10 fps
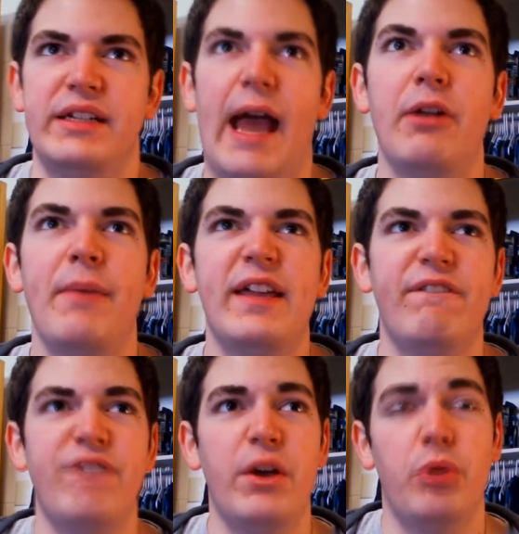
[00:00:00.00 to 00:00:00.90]
Now to make
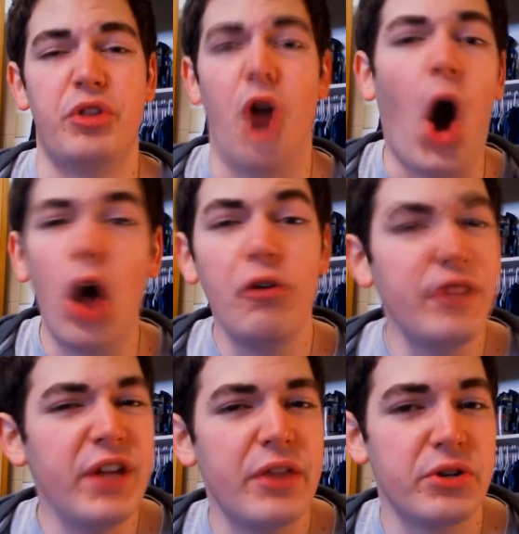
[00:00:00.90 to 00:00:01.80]
it fit with all of
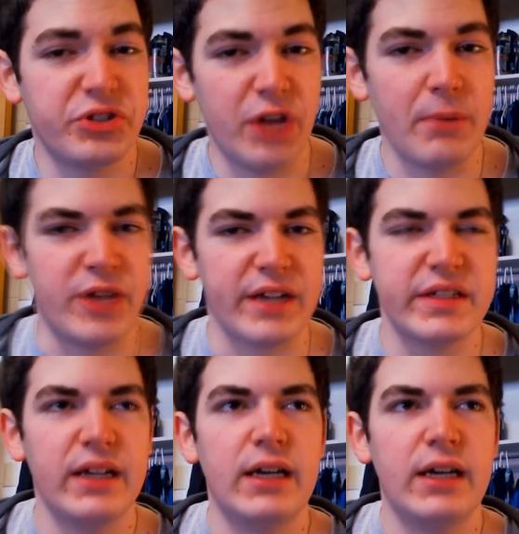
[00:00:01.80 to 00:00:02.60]
the other subjects,